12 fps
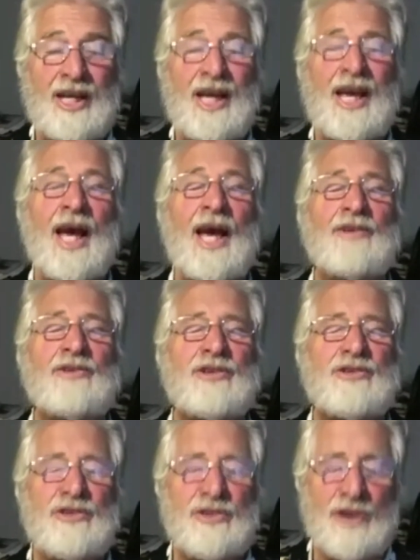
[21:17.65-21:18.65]
And just
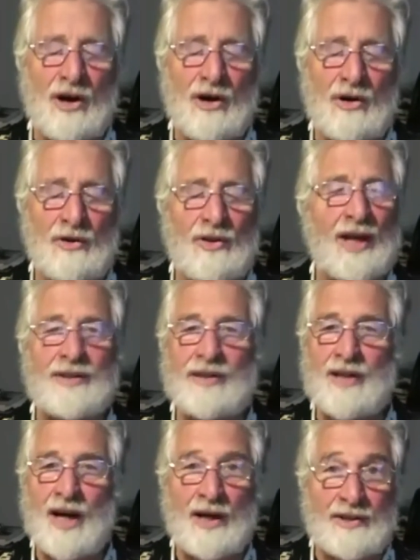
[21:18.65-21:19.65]
know that
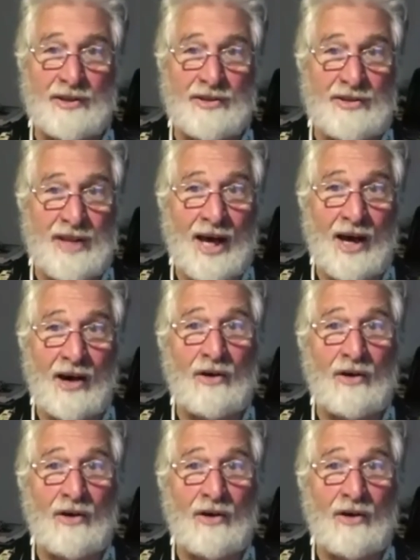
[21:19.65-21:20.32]
God is now